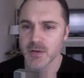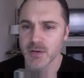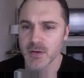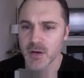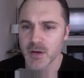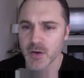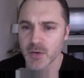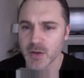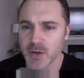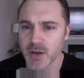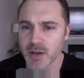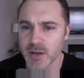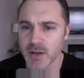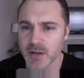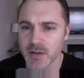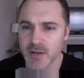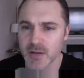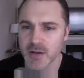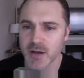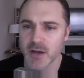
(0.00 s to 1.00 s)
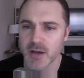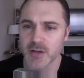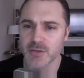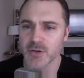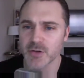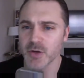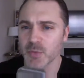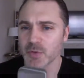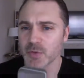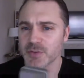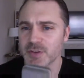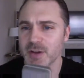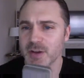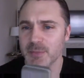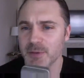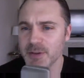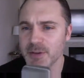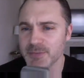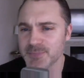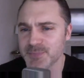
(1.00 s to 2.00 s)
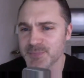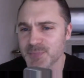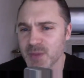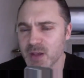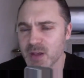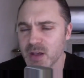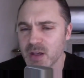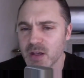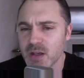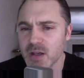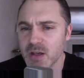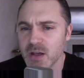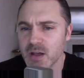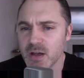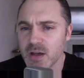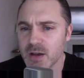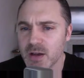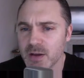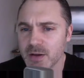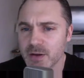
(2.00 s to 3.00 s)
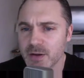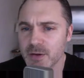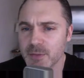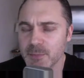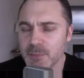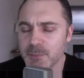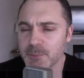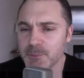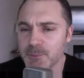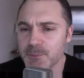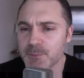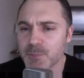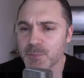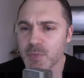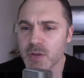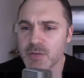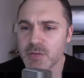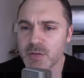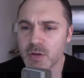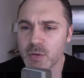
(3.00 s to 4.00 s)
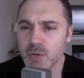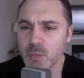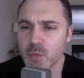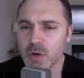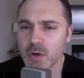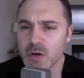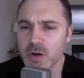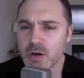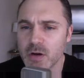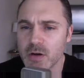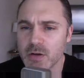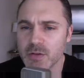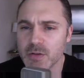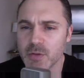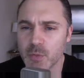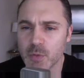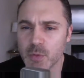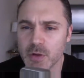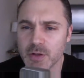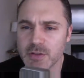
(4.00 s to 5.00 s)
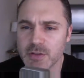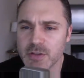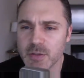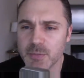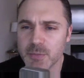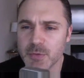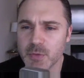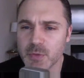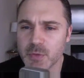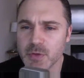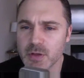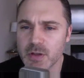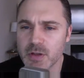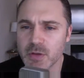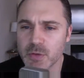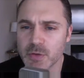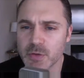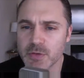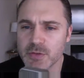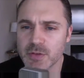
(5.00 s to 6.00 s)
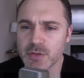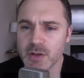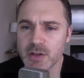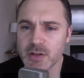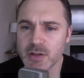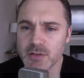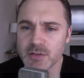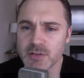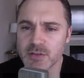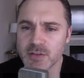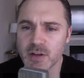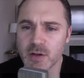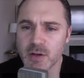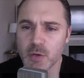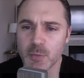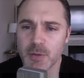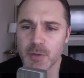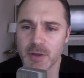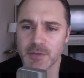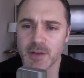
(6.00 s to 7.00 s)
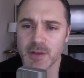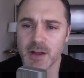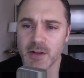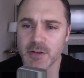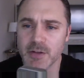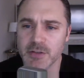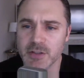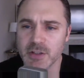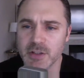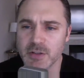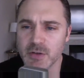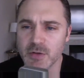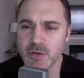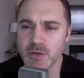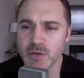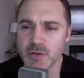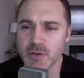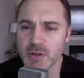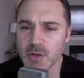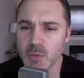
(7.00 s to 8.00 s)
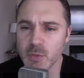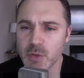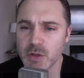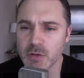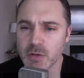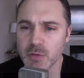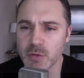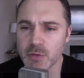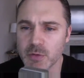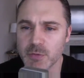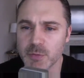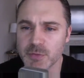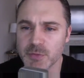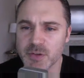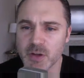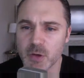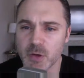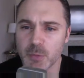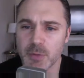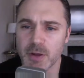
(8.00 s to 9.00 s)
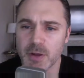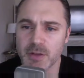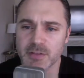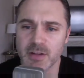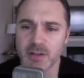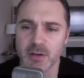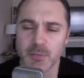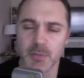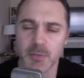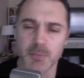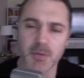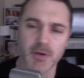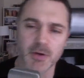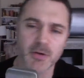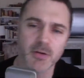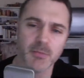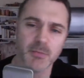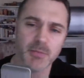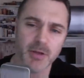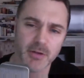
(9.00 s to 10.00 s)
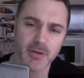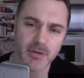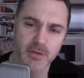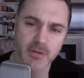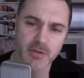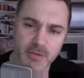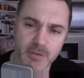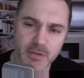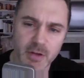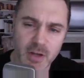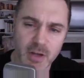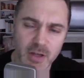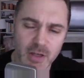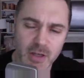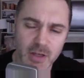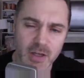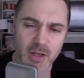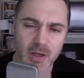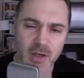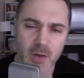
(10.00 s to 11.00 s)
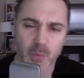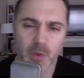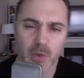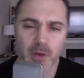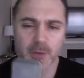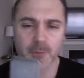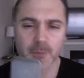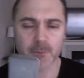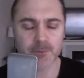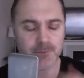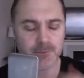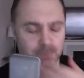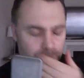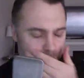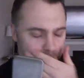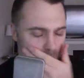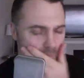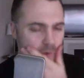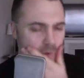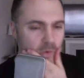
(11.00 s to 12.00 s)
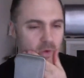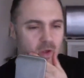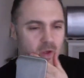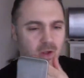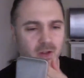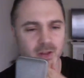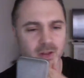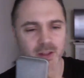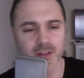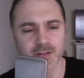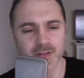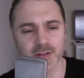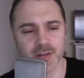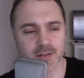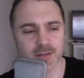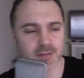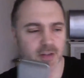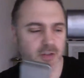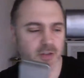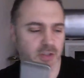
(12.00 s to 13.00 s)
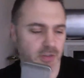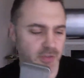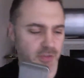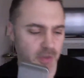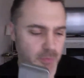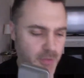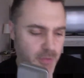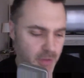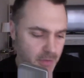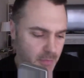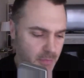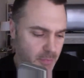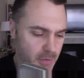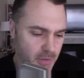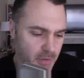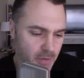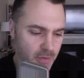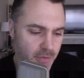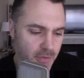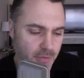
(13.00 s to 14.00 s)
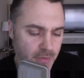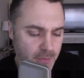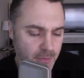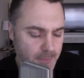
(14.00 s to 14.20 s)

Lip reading: Okay, Andre, what's up, man? Um, Dylan, what are the relationship between the killer instinct and psychopathology? Don't you think we could learn from psychopaths how to be better competitors? Well, okay, that's a touchy subject because